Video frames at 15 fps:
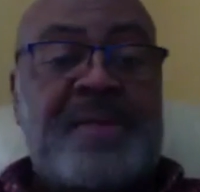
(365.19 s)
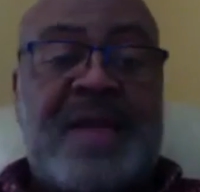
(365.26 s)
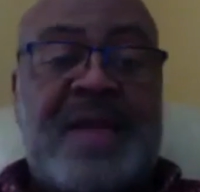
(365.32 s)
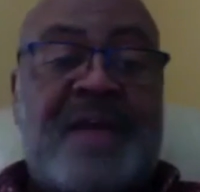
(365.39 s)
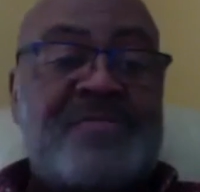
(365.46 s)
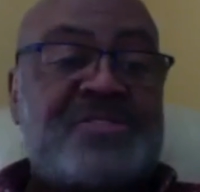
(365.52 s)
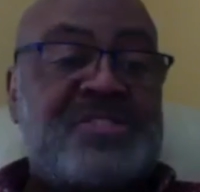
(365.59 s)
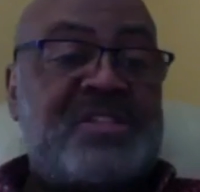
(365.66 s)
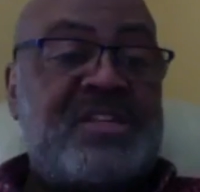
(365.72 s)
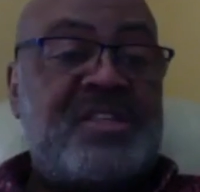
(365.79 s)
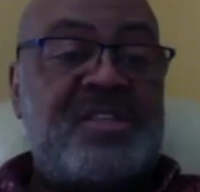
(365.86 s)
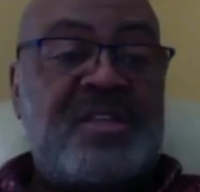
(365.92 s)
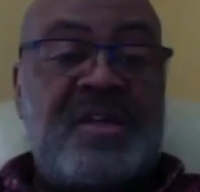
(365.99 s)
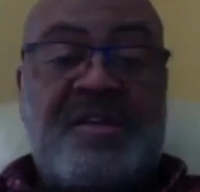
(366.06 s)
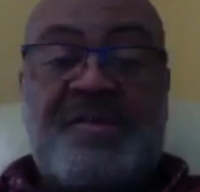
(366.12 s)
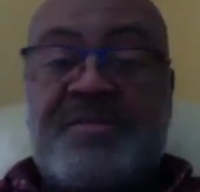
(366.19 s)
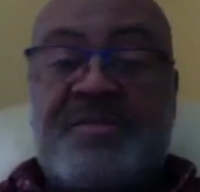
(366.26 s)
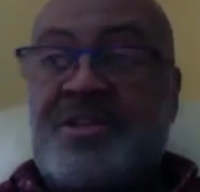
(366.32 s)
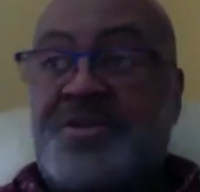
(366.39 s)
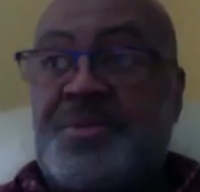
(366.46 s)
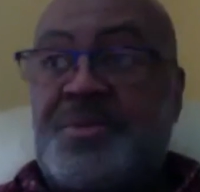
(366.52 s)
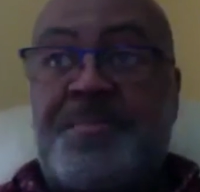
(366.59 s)
I mean, I've seen
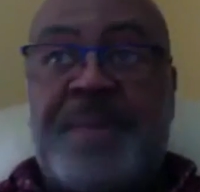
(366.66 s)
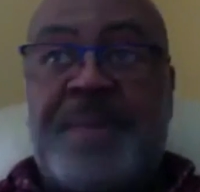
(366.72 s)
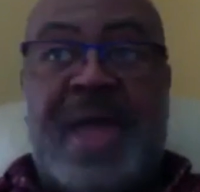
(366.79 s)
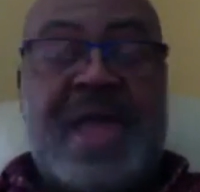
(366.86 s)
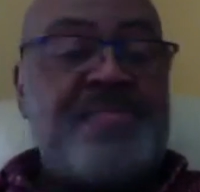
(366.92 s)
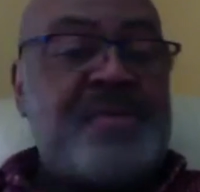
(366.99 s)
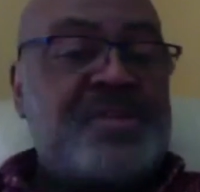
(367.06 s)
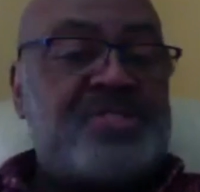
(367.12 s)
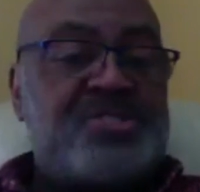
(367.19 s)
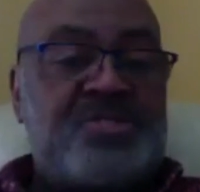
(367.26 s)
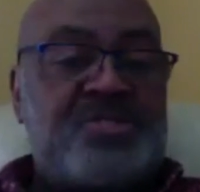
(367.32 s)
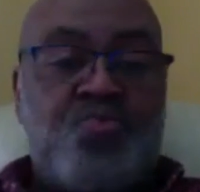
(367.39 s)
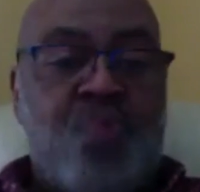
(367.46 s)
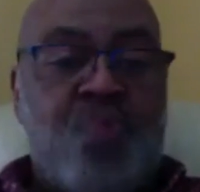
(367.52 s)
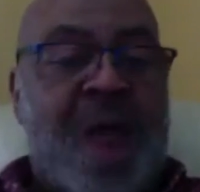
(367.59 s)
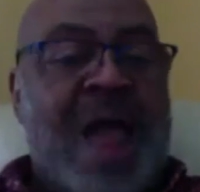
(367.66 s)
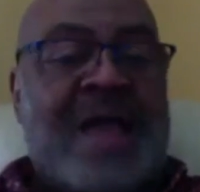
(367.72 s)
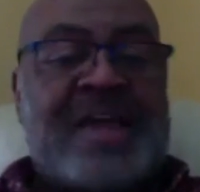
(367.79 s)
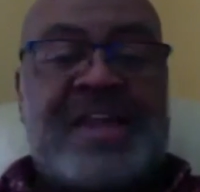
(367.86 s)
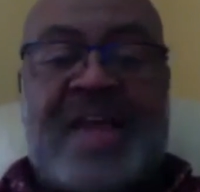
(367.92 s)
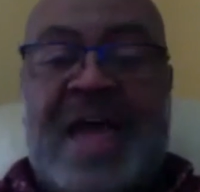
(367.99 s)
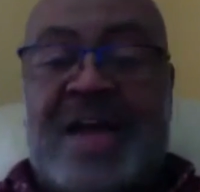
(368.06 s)
little babies
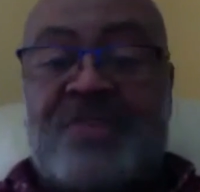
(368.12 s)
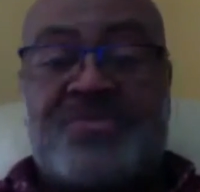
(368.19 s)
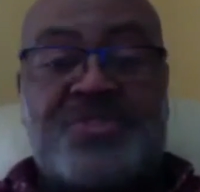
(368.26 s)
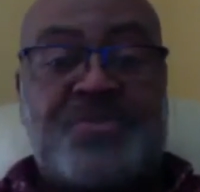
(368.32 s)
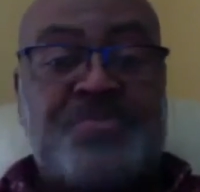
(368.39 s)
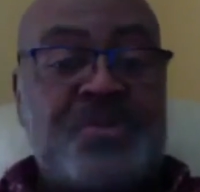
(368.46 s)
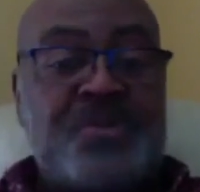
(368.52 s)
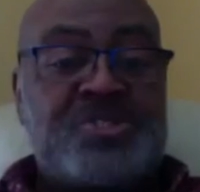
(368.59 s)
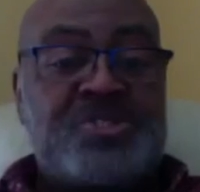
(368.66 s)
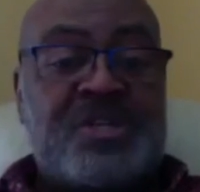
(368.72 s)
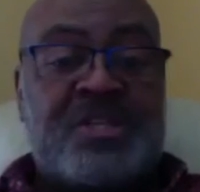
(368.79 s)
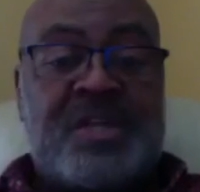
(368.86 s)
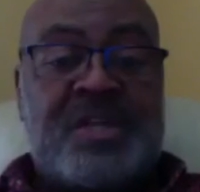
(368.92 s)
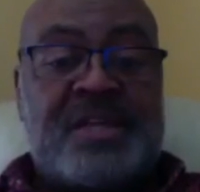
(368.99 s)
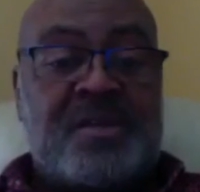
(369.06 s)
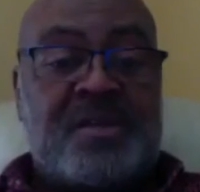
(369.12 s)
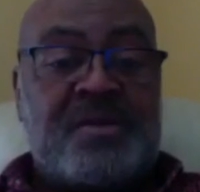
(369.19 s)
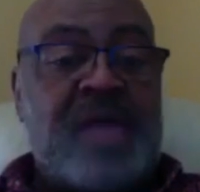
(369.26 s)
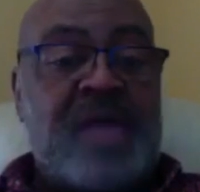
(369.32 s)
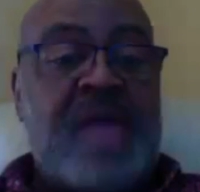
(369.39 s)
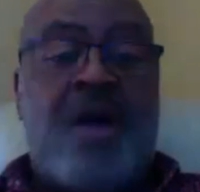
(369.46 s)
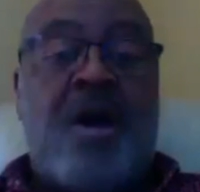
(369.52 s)
rocking out to music that
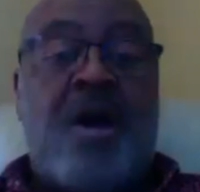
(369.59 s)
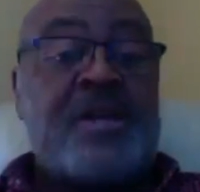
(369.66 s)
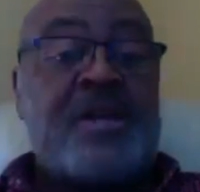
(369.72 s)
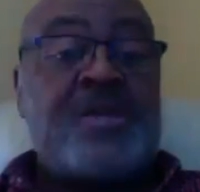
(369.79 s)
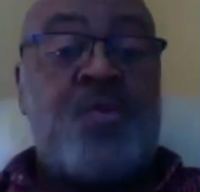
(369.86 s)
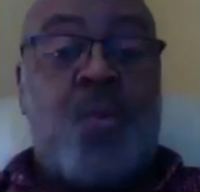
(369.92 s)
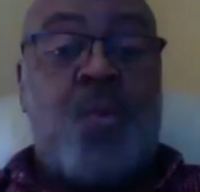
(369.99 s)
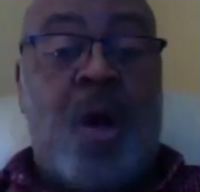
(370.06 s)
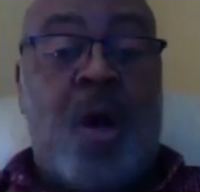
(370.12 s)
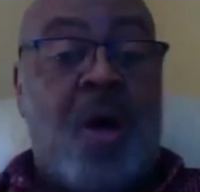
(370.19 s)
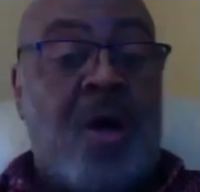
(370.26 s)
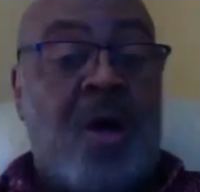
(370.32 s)
can't hardly walk.